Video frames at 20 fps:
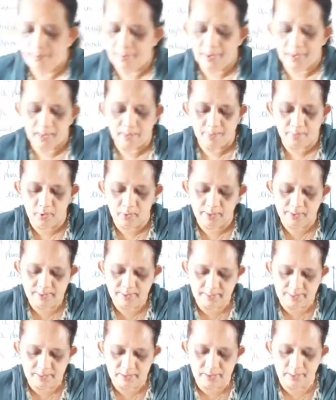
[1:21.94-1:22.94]
parabolic
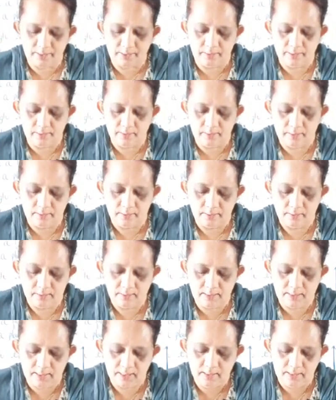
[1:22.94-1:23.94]
section.
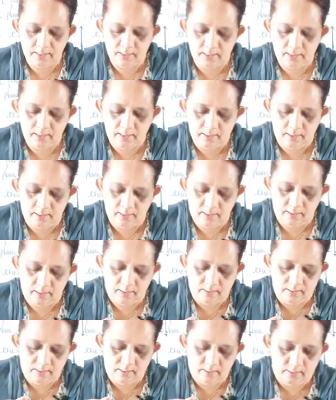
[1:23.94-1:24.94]
See.
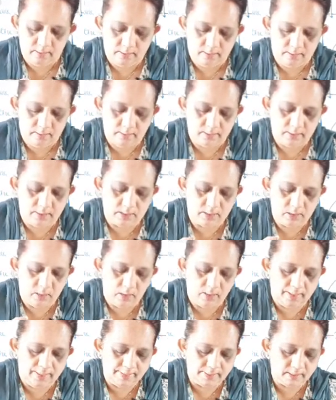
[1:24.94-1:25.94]
This is
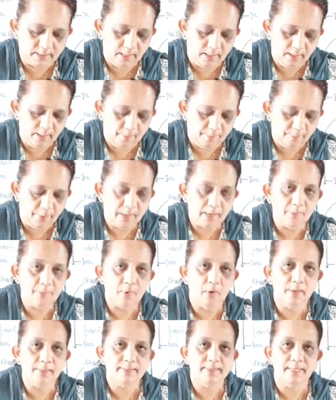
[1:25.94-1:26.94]
called as a
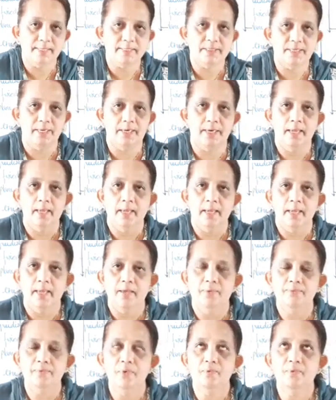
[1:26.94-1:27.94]
parabolic section.
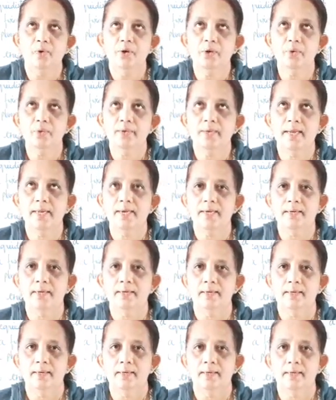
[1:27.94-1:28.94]
If you want, you can
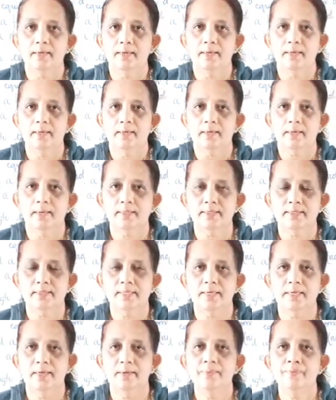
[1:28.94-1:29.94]

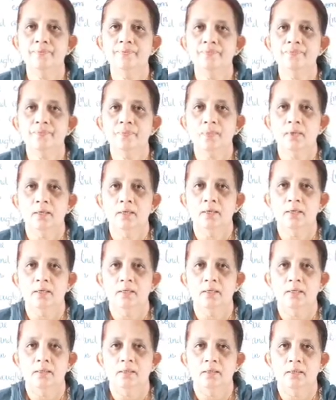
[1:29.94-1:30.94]
consider
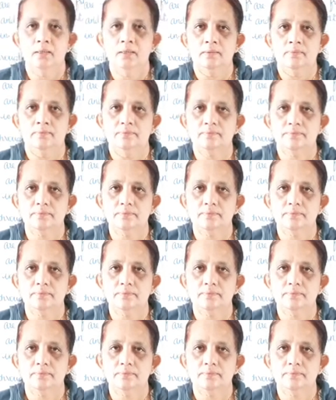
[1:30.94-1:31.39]
the